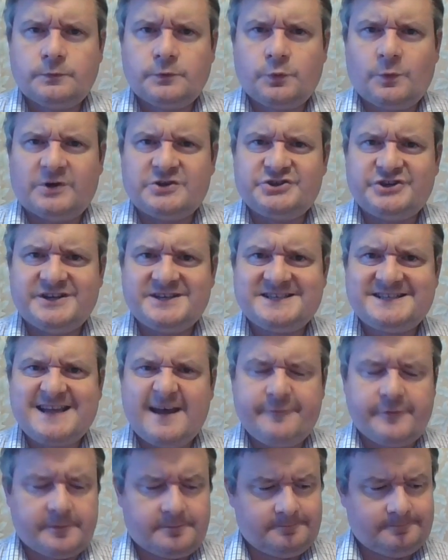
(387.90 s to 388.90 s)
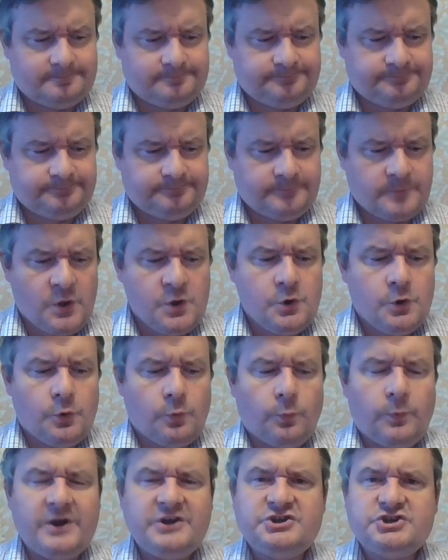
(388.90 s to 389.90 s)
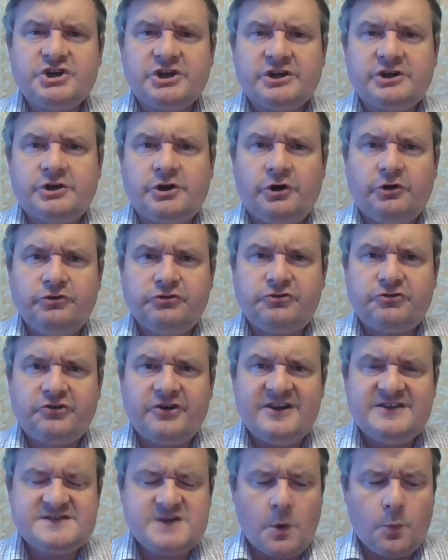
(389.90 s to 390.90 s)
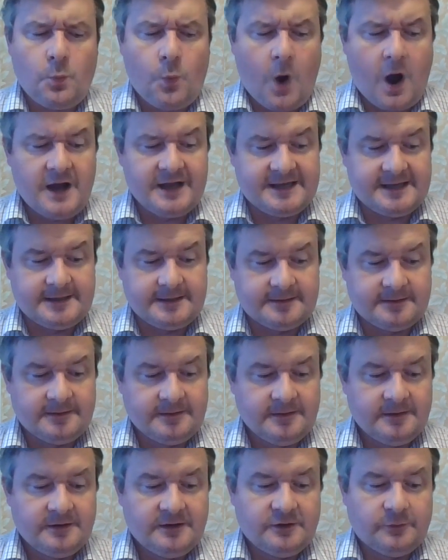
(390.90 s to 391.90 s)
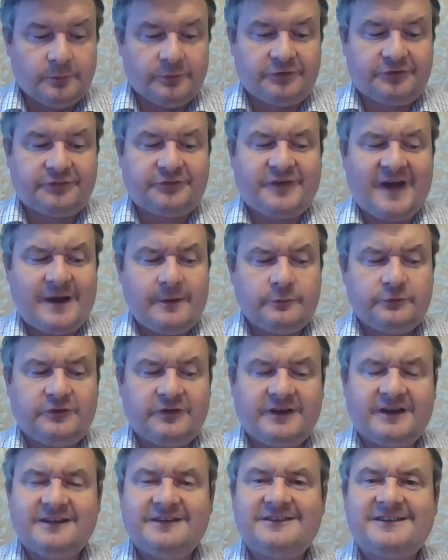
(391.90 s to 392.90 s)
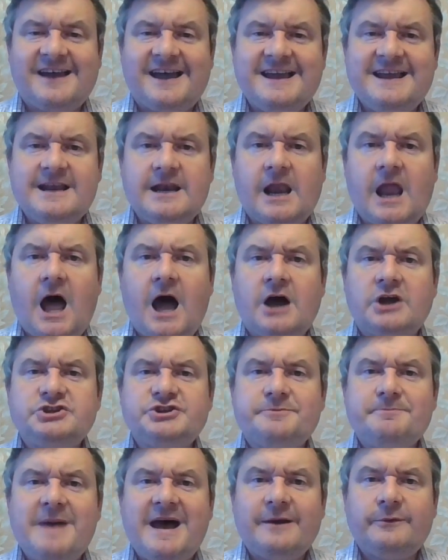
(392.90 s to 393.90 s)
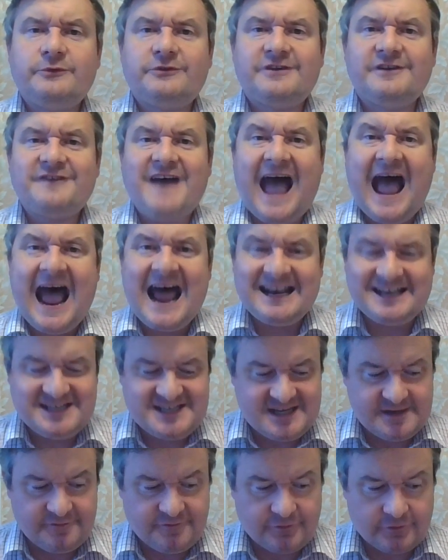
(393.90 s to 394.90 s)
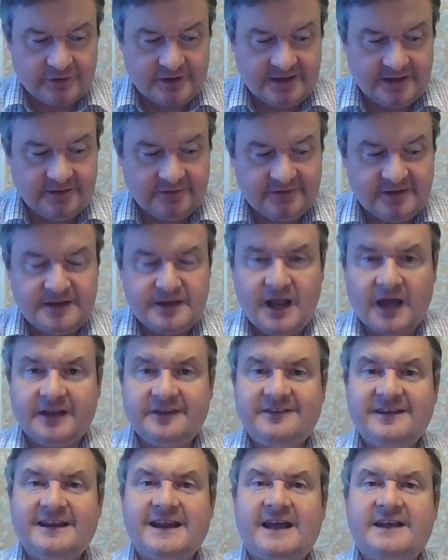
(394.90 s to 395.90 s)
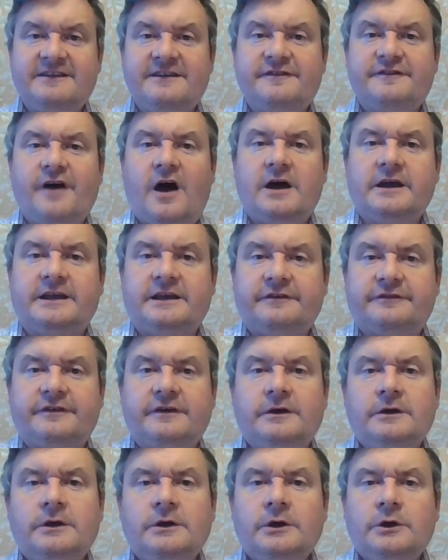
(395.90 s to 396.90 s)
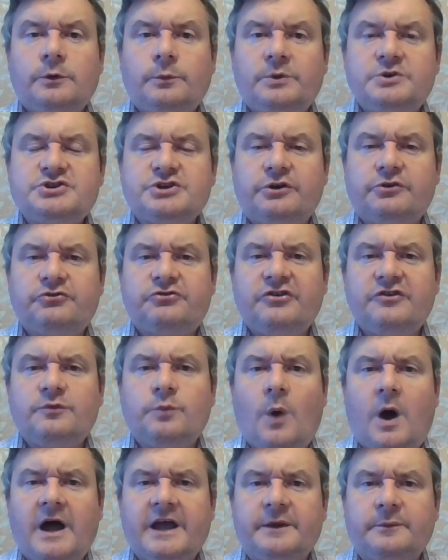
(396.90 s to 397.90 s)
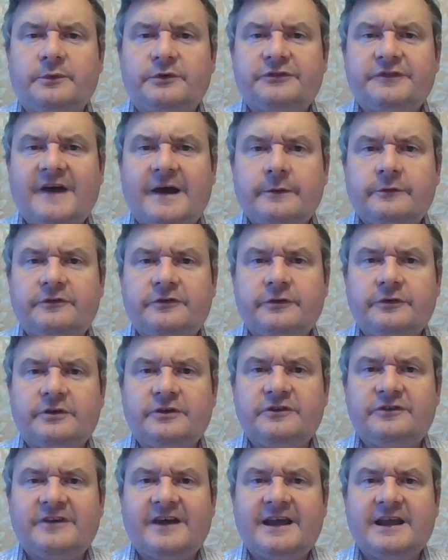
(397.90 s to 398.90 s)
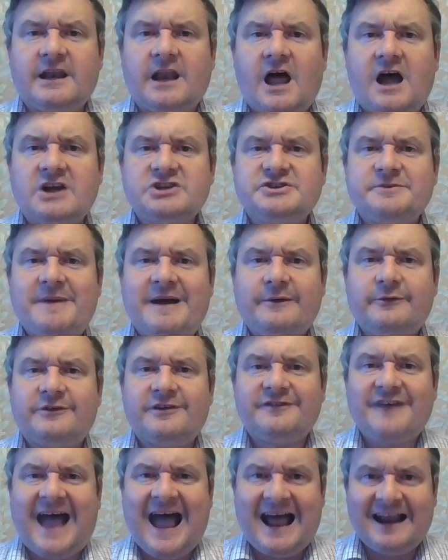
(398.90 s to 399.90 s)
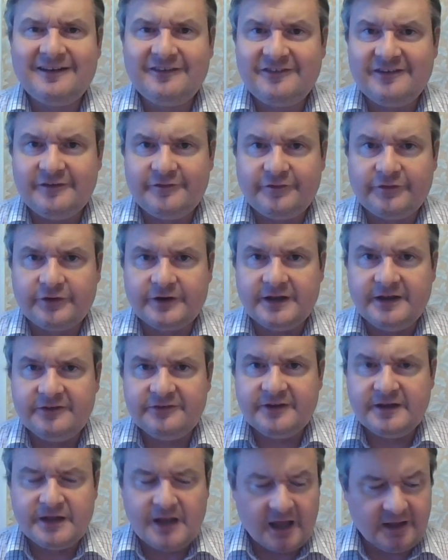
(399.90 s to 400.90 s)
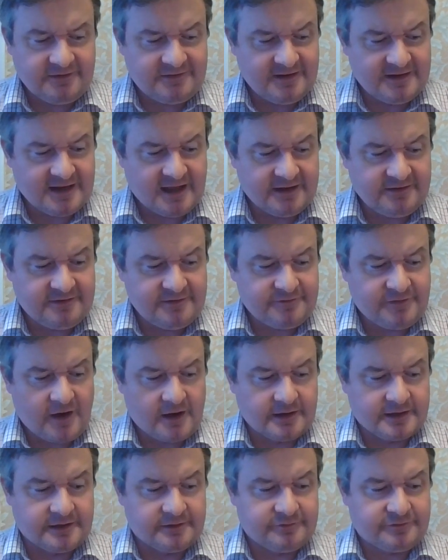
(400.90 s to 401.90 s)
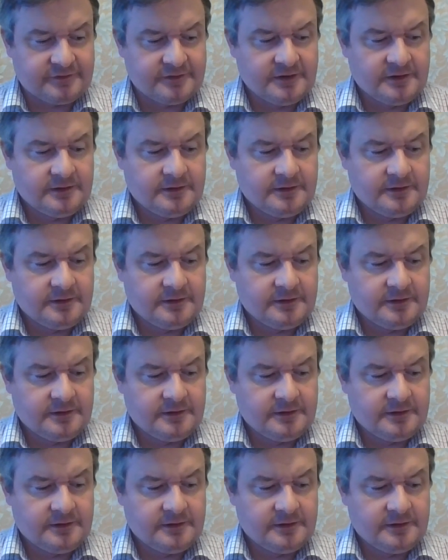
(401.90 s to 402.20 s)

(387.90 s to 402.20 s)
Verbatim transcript: Question seven. Which country's wine was found to contain large amounts of antifreeze in 1985? which country's wine was found to contain large amounts of antifreeze in 1985?